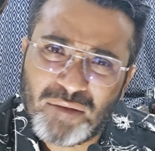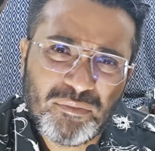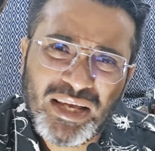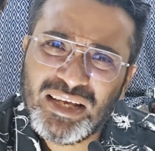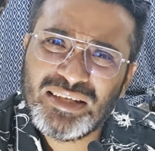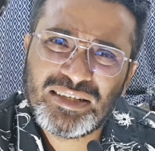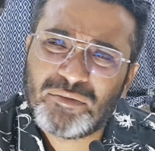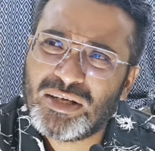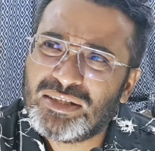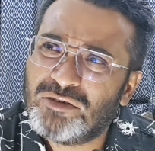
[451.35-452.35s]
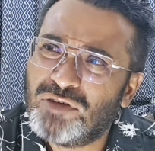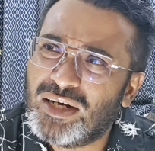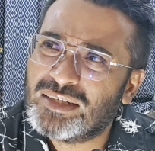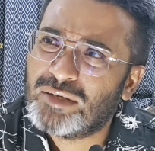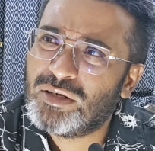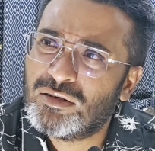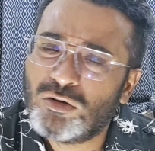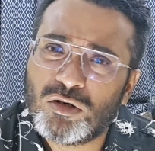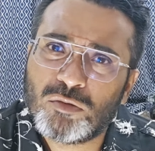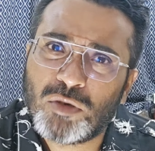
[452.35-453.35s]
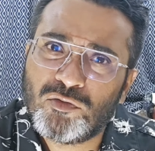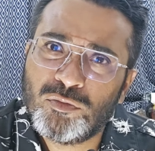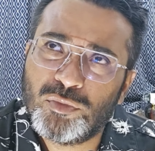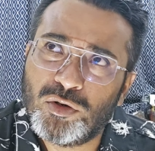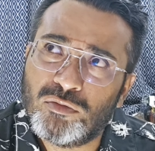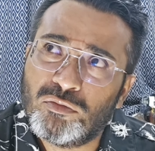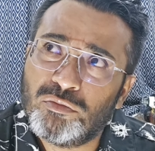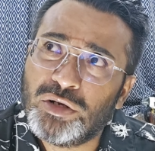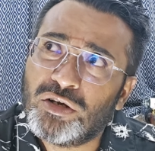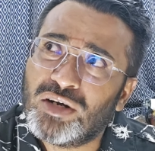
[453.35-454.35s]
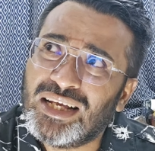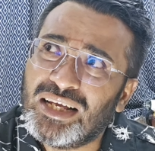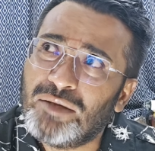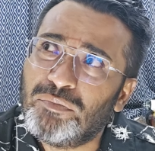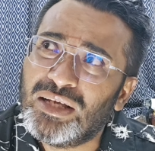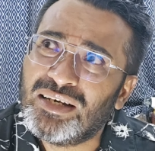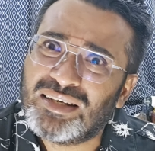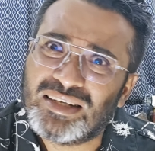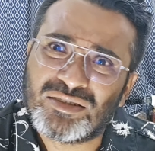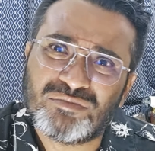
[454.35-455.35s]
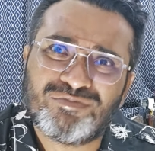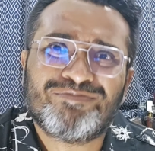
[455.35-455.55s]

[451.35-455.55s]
Amazing, amazing fragrance. I mean, no, not Parfum Purum. Brioni E D P Intense.